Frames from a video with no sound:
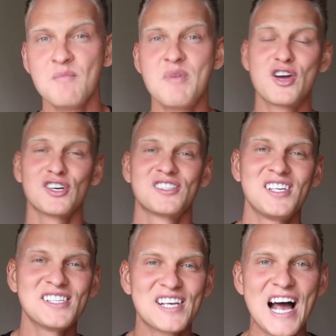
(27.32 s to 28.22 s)
Because
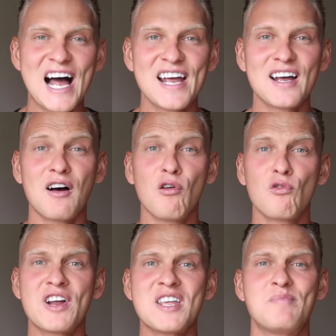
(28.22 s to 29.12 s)
this guy
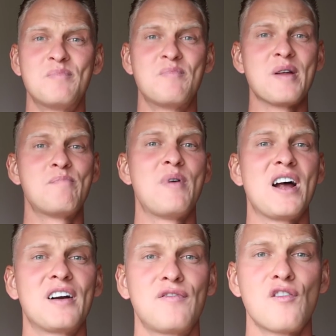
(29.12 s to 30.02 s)
already
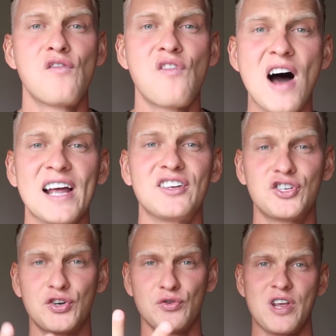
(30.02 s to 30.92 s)
prepared for fight
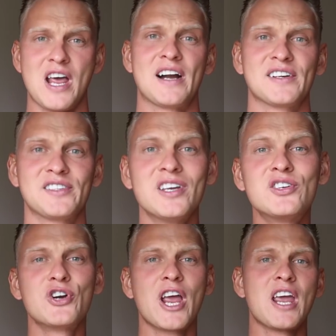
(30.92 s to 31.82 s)
2 years. He
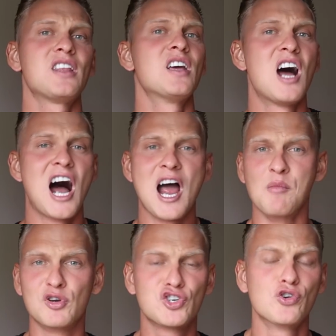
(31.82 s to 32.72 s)
trained,
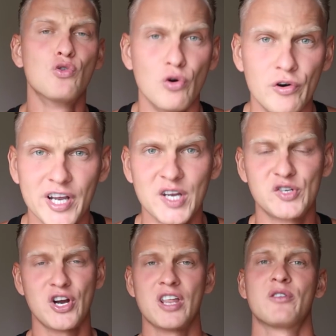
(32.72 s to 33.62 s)
I'm sure he
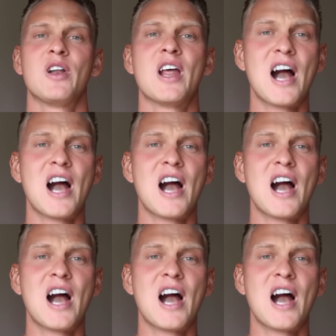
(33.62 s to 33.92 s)
trained really